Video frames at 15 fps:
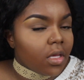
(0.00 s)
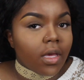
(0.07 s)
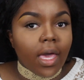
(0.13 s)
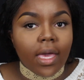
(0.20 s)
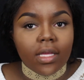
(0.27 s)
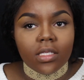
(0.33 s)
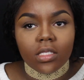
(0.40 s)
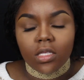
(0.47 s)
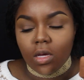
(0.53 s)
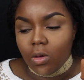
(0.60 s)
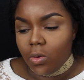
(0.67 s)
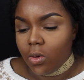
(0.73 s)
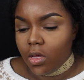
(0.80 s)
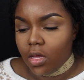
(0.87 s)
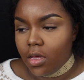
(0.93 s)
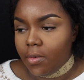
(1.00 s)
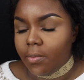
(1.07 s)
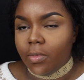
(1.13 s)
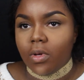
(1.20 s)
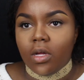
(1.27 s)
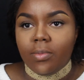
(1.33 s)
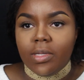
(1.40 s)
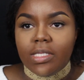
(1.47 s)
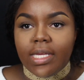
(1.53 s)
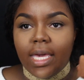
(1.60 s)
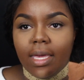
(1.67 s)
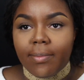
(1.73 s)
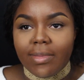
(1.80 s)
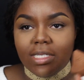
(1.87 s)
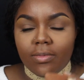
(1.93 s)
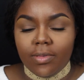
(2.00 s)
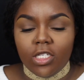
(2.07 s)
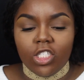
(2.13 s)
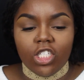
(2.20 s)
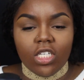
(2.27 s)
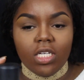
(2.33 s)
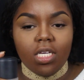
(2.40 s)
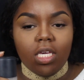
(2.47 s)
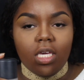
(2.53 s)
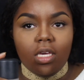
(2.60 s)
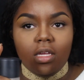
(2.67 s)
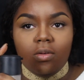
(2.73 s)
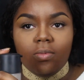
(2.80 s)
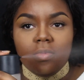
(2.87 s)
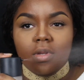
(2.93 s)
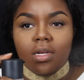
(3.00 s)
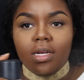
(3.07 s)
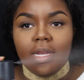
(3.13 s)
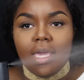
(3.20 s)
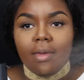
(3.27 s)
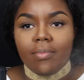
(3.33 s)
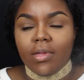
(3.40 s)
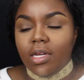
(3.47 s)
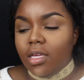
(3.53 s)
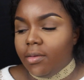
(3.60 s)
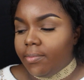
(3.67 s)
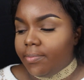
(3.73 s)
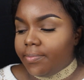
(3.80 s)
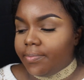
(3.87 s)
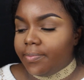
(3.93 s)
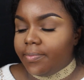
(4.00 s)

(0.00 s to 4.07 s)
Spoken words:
Okay, so I'm going to be taking my sponge again, damping it,